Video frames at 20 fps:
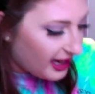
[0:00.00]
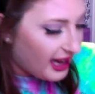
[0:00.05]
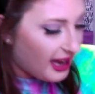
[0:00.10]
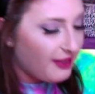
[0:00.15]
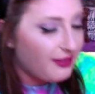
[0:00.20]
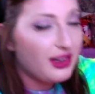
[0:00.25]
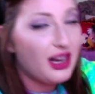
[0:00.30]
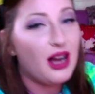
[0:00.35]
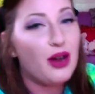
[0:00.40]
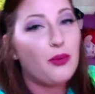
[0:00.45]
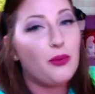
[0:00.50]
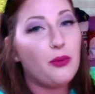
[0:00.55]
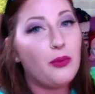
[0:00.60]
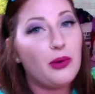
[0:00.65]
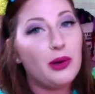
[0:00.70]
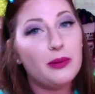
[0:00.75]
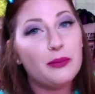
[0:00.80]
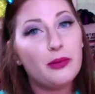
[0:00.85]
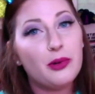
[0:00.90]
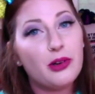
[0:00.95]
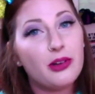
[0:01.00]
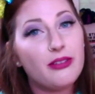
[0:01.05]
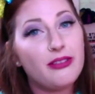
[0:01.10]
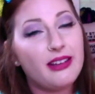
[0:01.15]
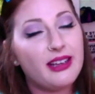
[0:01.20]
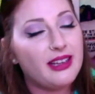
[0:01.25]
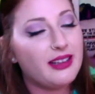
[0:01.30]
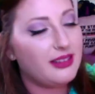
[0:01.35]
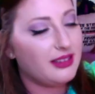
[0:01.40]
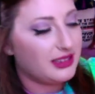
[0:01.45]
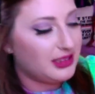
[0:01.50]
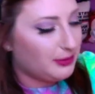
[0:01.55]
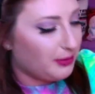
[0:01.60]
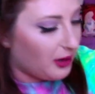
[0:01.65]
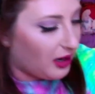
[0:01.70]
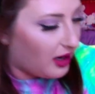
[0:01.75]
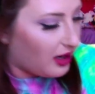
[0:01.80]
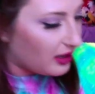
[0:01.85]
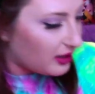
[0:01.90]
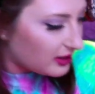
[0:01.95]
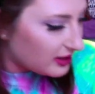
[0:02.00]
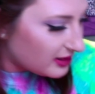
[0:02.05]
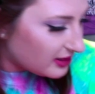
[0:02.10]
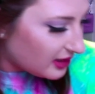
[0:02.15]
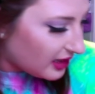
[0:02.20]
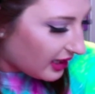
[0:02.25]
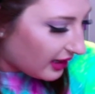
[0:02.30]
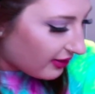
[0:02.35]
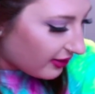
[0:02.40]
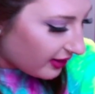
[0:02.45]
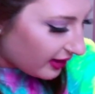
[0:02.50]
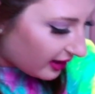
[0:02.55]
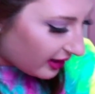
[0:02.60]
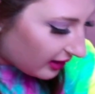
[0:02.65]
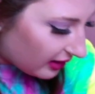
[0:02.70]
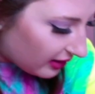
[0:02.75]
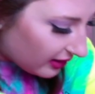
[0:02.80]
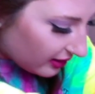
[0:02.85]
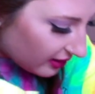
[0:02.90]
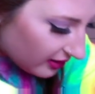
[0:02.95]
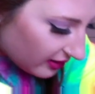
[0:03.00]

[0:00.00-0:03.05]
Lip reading: I've got one more thing in this box, I think.